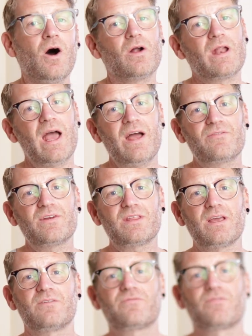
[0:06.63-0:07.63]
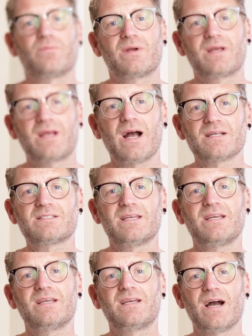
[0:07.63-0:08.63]
on everything from
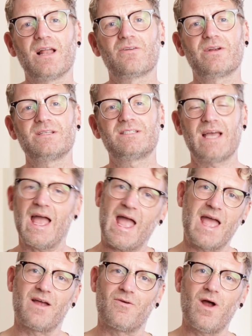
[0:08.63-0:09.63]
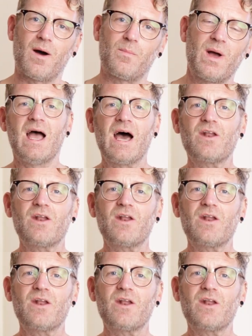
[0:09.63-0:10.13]
cutting, colouring to hair up.